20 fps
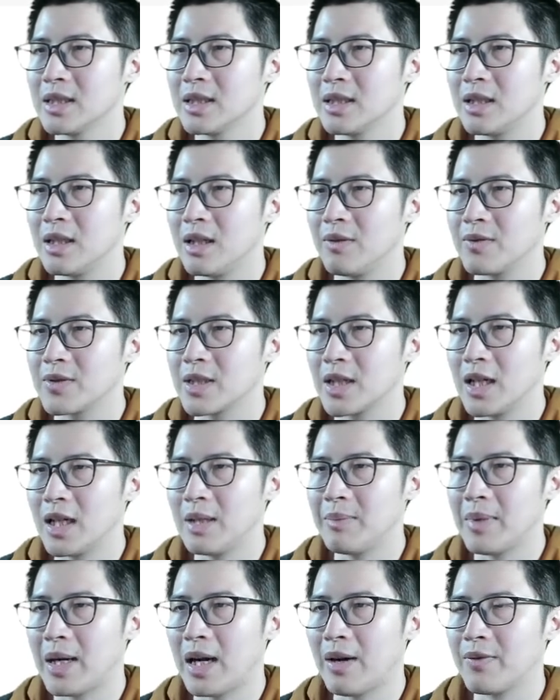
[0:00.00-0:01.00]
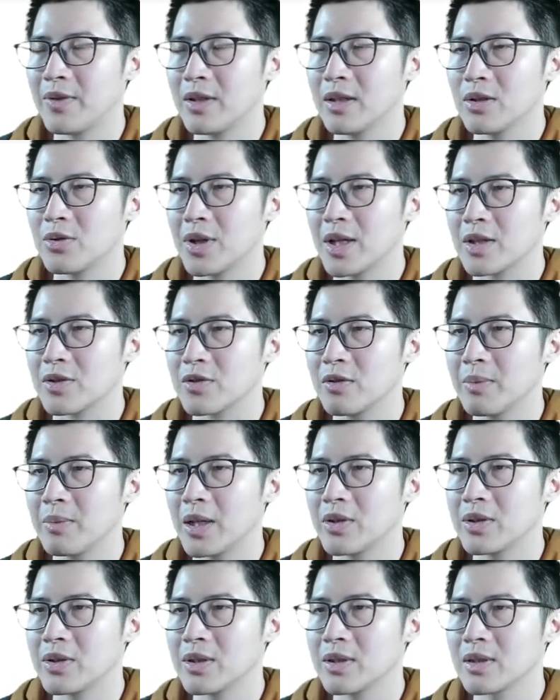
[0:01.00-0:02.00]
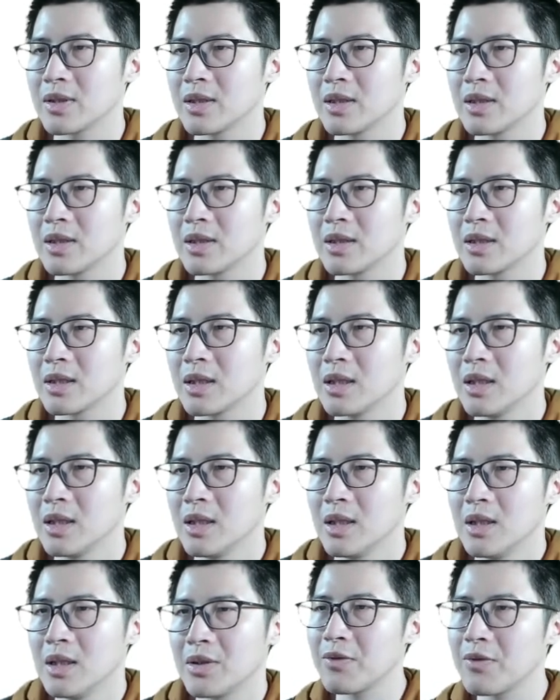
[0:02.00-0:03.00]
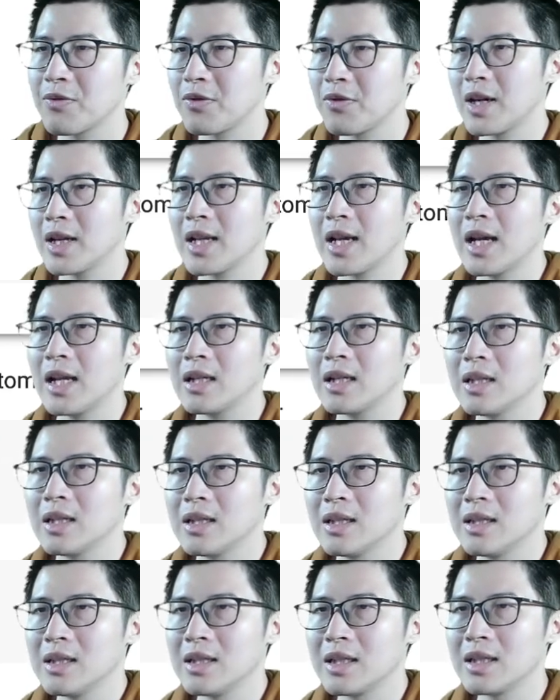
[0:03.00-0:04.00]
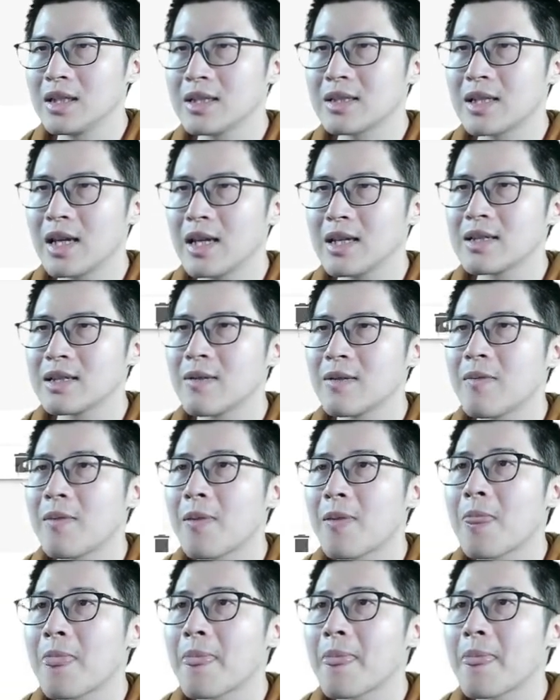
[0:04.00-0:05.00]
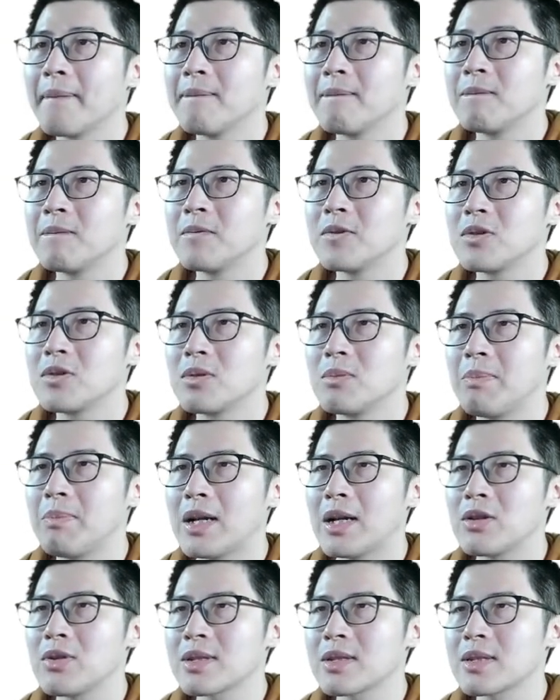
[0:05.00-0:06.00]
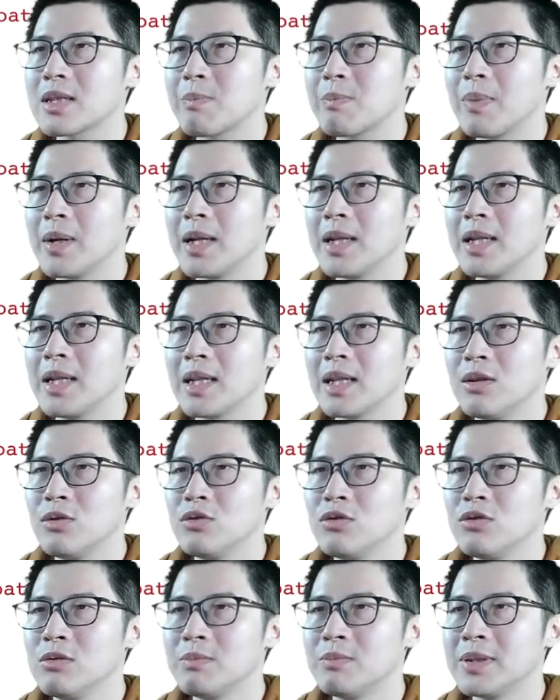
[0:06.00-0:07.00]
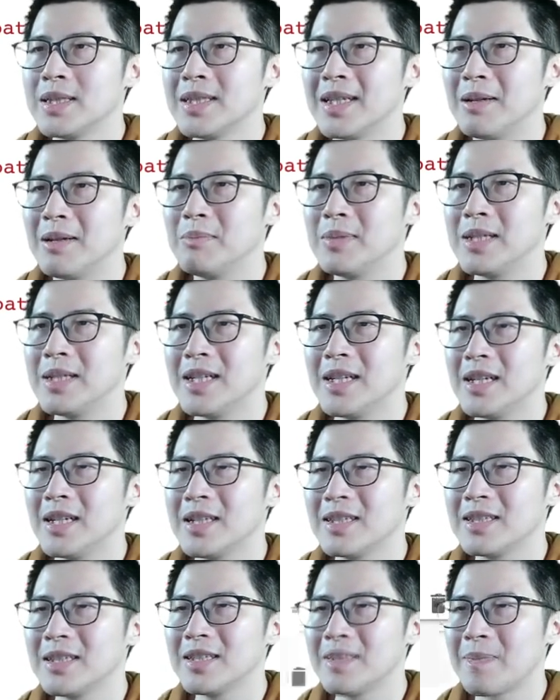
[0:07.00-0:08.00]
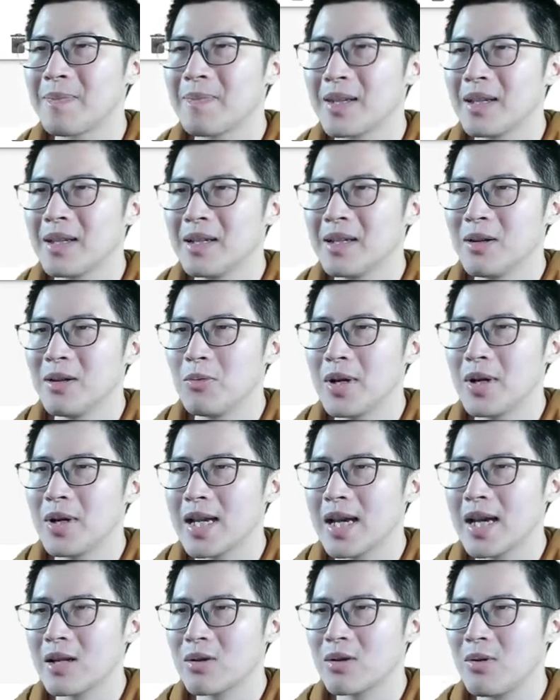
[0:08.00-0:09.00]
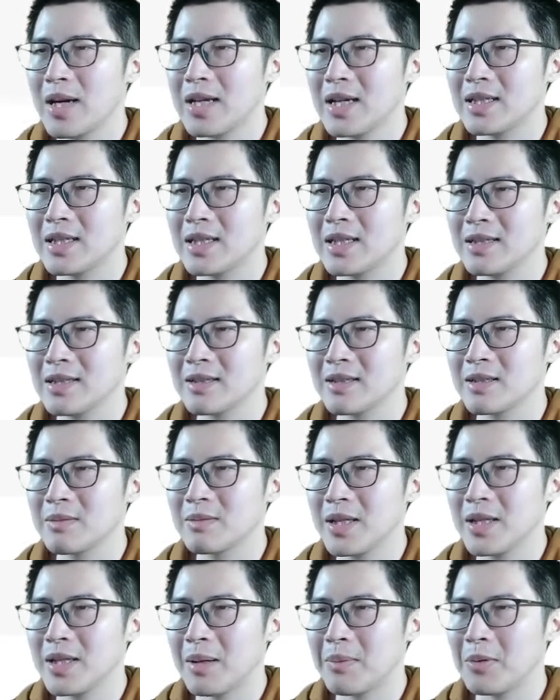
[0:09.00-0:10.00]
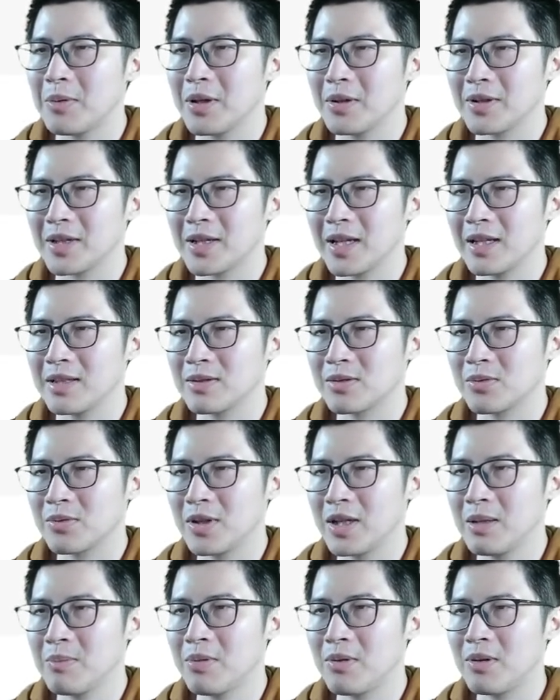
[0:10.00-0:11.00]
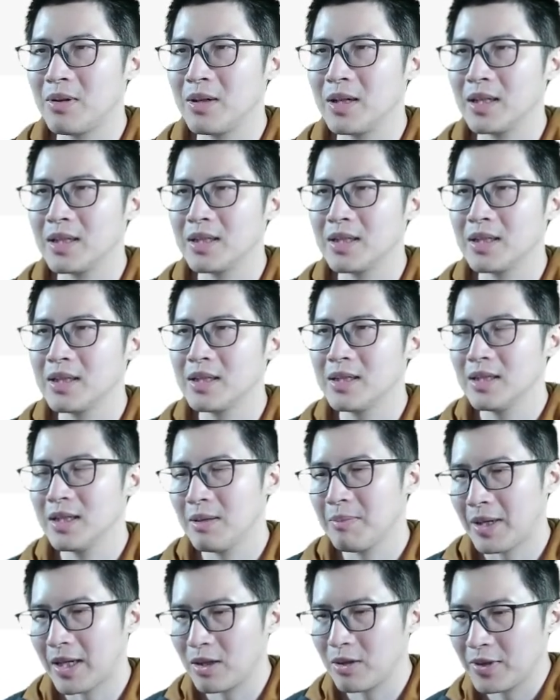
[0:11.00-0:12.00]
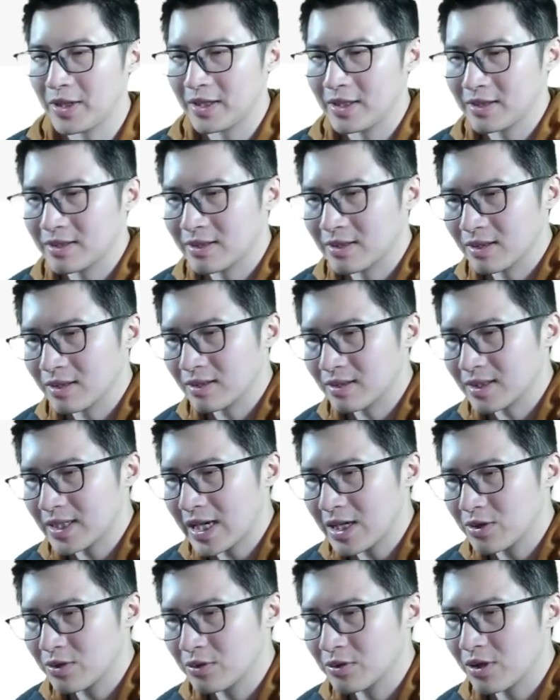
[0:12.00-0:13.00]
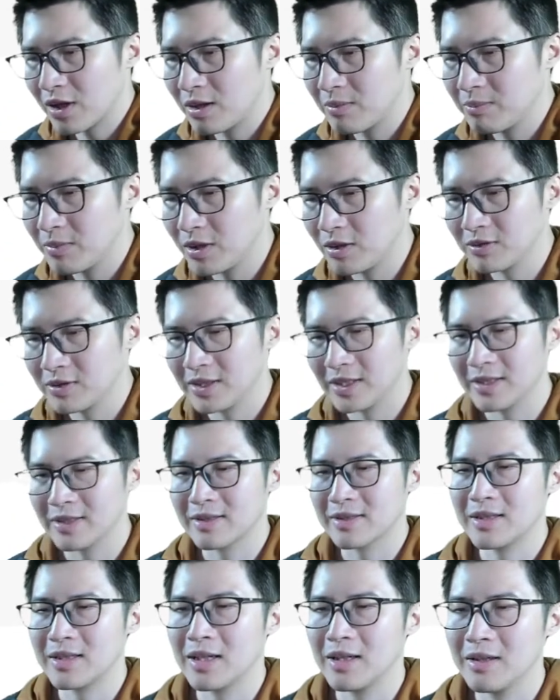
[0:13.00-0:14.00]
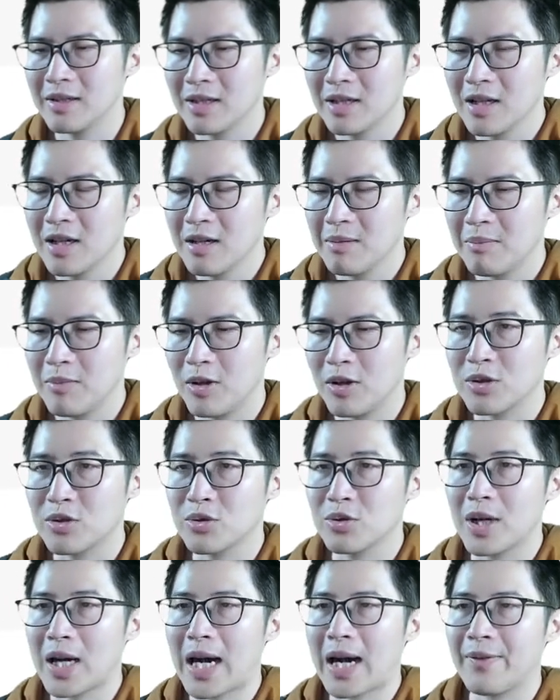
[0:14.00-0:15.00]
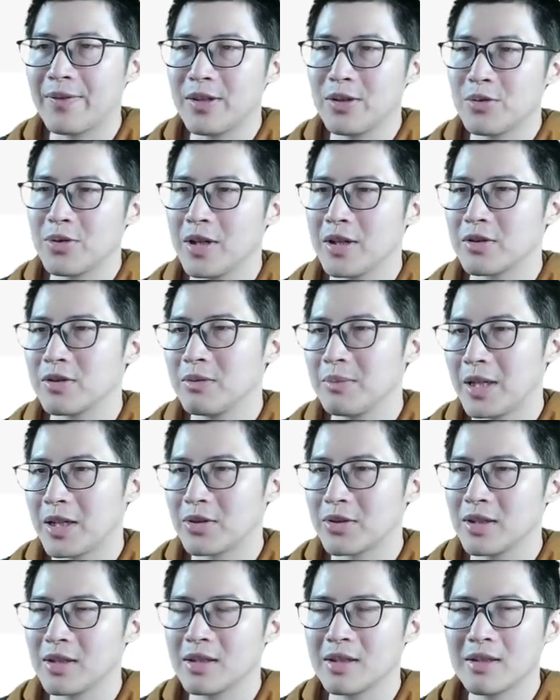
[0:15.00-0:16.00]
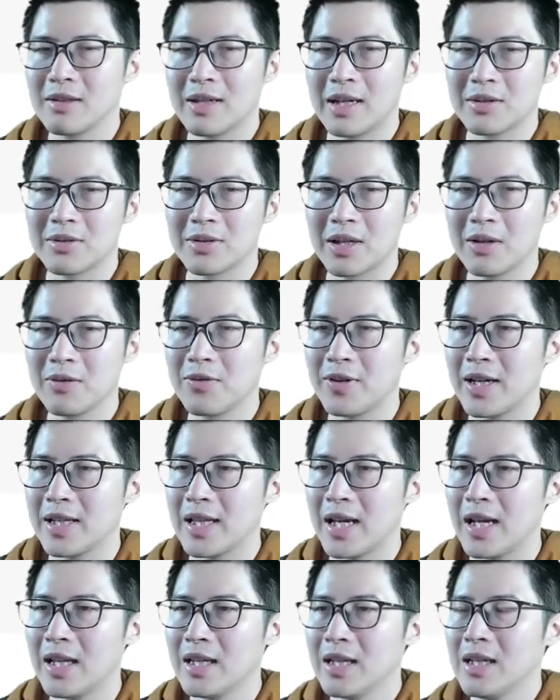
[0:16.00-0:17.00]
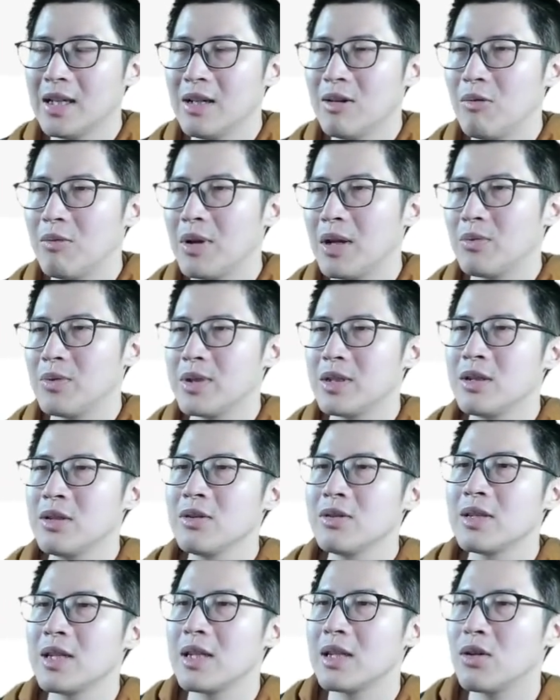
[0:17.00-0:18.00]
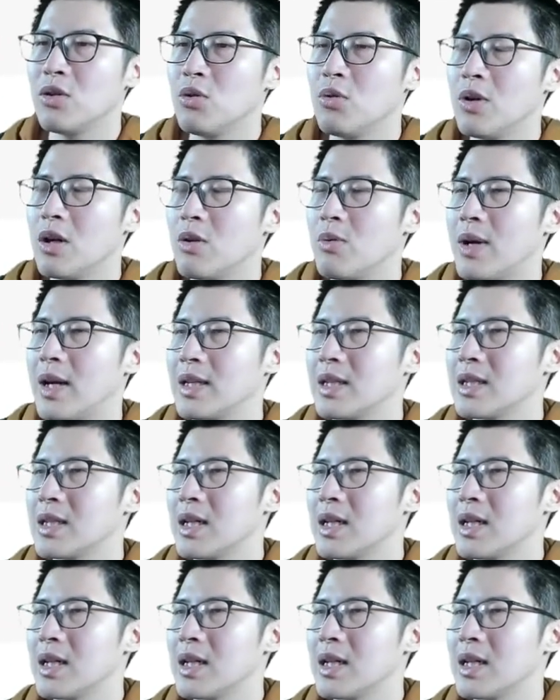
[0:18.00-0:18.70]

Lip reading: of time after transformations. You can find that in this case, by just splitting the loop a bit, we'll get quite decent speed up, right? You get a 3 point. By the way, this schedule.mode is the module after transformation. So you can find that we are reducing the overall running